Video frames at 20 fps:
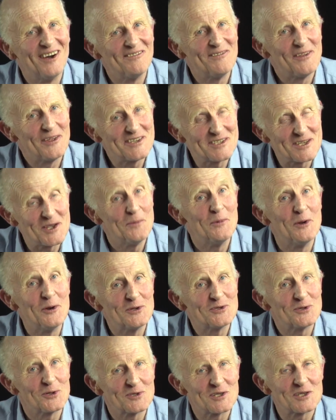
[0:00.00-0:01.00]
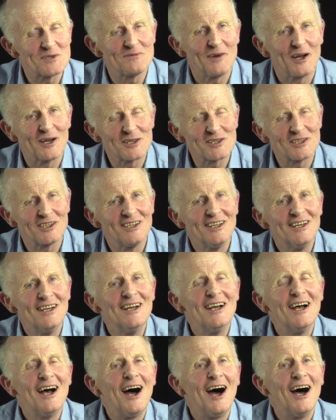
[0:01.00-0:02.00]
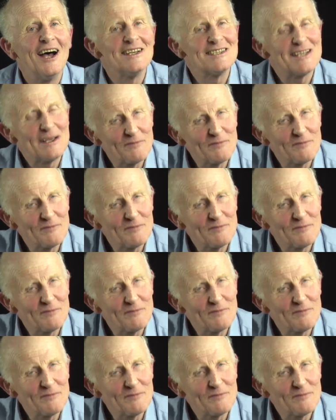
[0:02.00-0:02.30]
this human resources function is